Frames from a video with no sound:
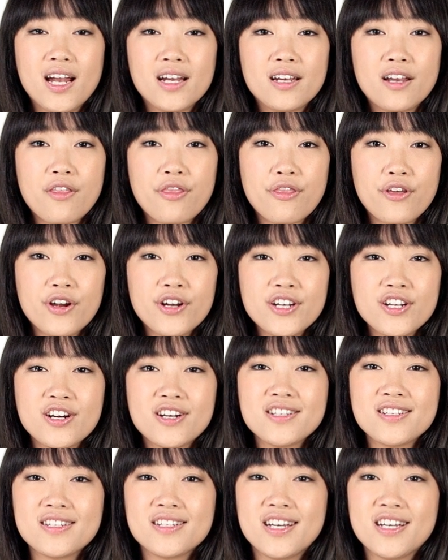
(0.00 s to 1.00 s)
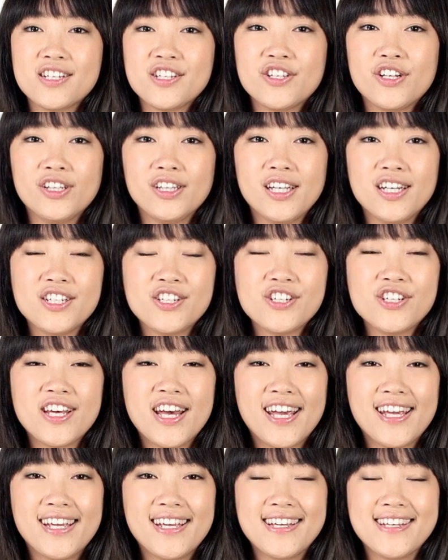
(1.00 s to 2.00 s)
The third consonant you'll learn
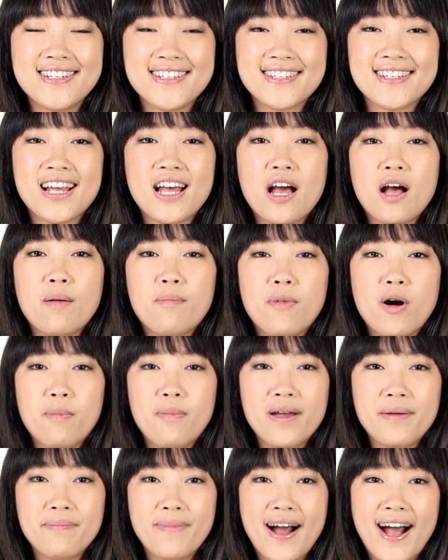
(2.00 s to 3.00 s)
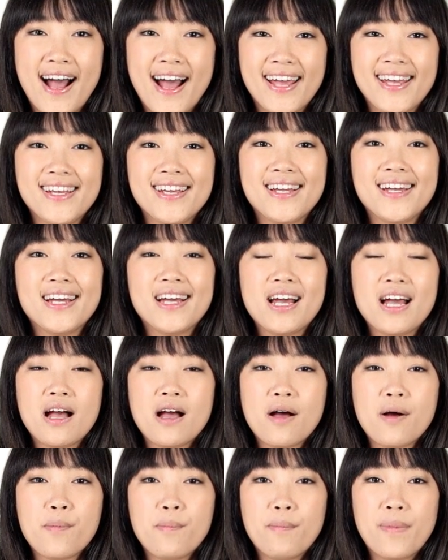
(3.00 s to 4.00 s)
today is Baaw bai-mái.
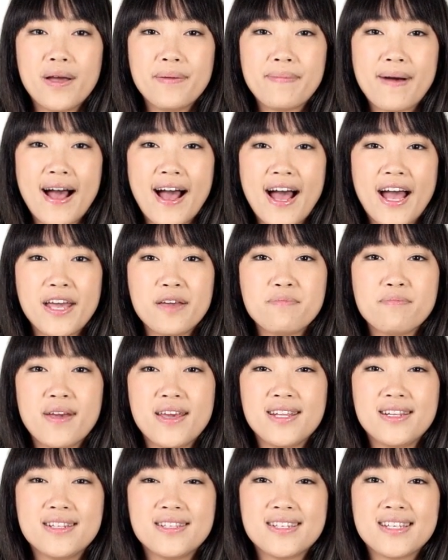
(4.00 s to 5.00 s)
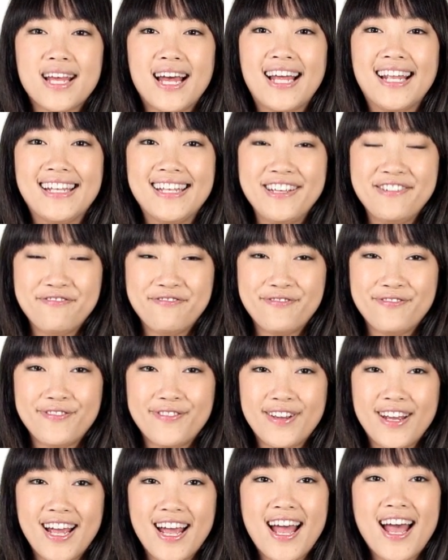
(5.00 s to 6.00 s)
Bai-mái means leaf.
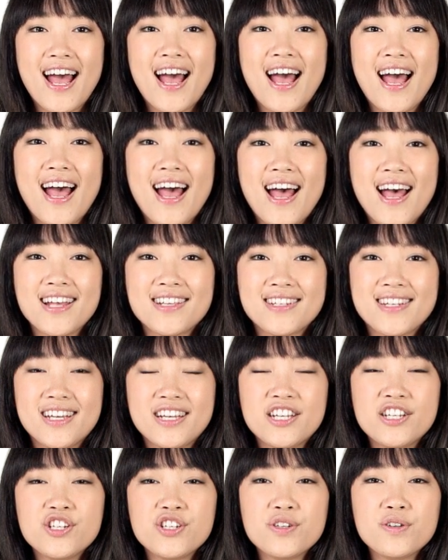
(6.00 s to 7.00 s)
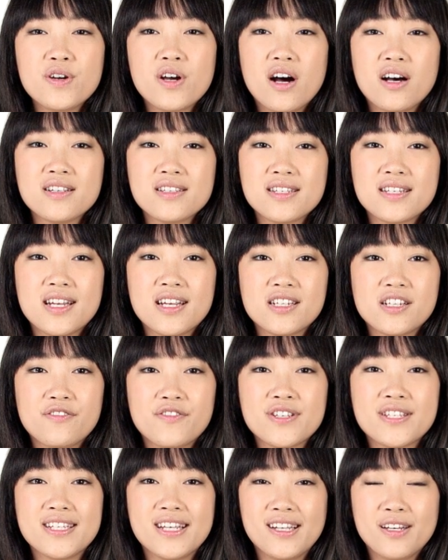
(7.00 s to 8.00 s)
As the initial consonant of
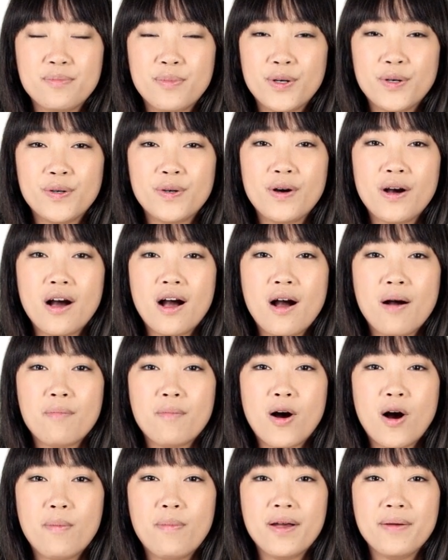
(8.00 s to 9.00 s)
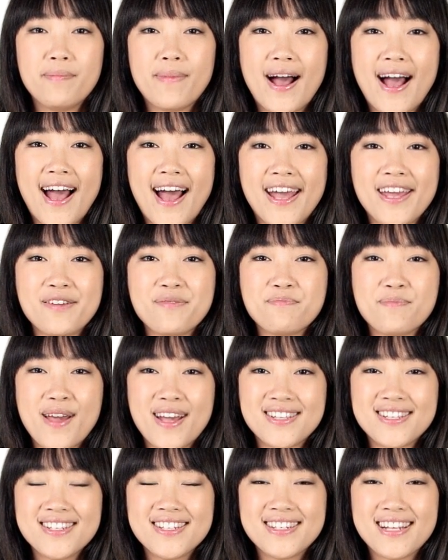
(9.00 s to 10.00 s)
a syllable, Baaw bai-mái
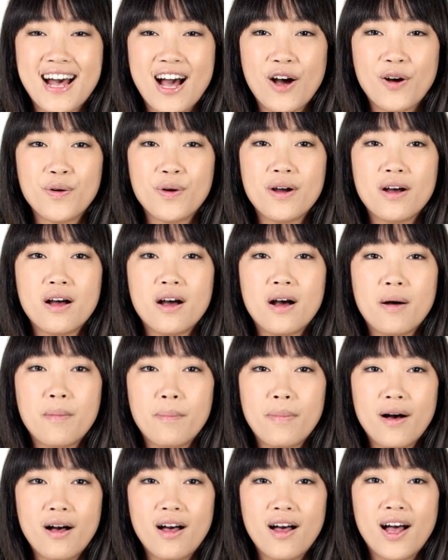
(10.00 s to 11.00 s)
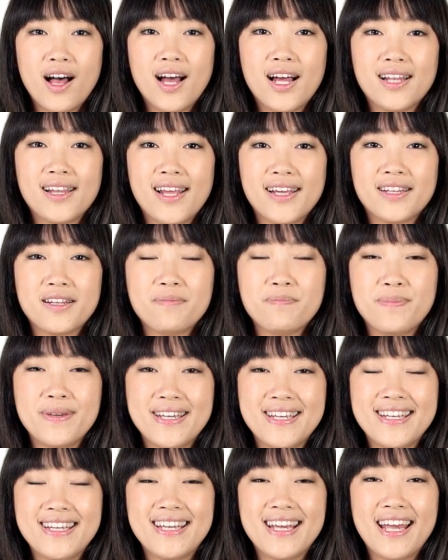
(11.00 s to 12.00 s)
makes the sound B like the
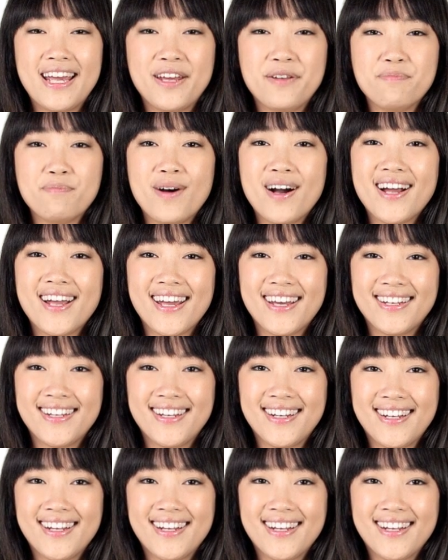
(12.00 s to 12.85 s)
B in bucket.